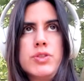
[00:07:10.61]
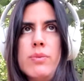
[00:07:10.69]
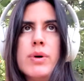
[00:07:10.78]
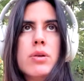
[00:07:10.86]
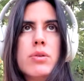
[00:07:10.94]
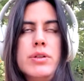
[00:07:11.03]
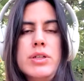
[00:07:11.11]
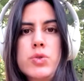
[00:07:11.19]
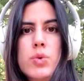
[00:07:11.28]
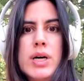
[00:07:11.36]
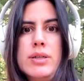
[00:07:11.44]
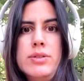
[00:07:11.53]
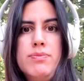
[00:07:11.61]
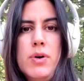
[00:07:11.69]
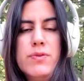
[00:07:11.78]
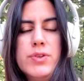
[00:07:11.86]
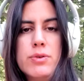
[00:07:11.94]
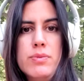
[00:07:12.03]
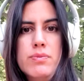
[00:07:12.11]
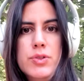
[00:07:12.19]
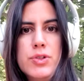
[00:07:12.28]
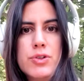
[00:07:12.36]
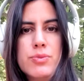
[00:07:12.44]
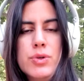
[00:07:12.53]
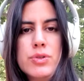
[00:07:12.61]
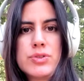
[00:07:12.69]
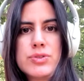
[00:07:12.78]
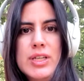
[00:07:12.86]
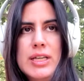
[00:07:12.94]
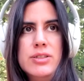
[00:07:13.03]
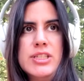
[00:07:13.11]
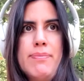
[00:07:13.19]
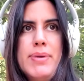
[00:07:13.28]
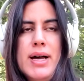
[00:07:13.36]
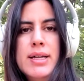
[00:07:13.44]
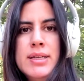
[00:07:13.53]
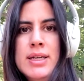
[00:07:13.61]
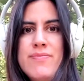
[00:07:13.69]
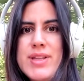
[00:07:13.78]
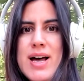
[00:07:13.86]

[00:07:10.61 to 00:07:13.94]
someone orders one of your books in Japan,